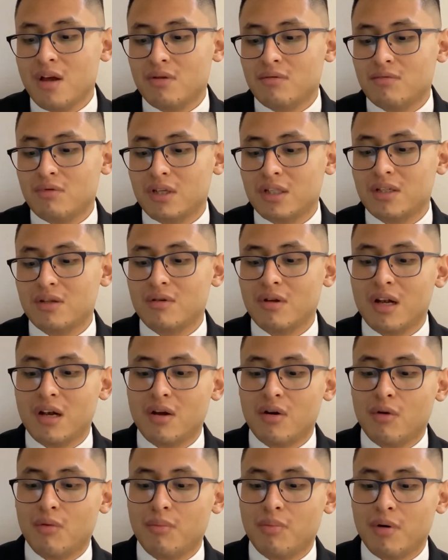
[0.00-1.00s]
due to the
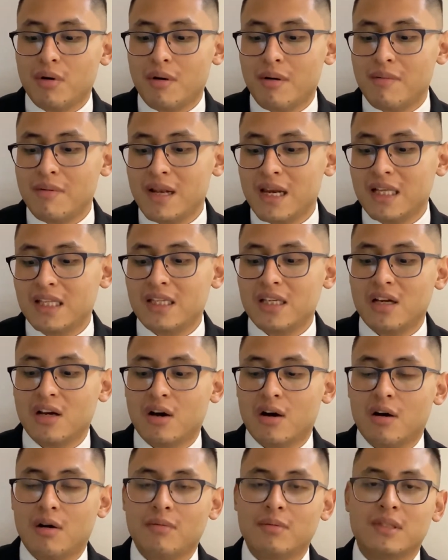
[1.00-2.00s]
low probability
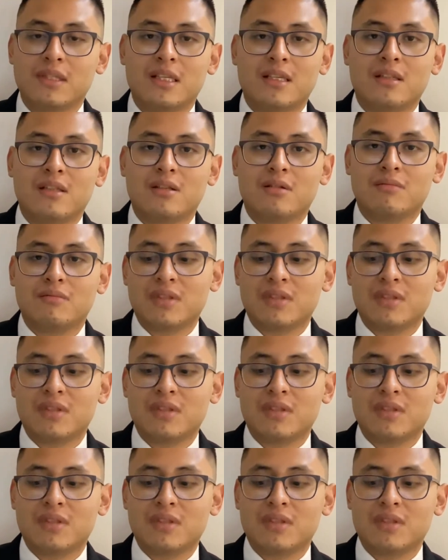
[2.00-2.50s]
of symptoms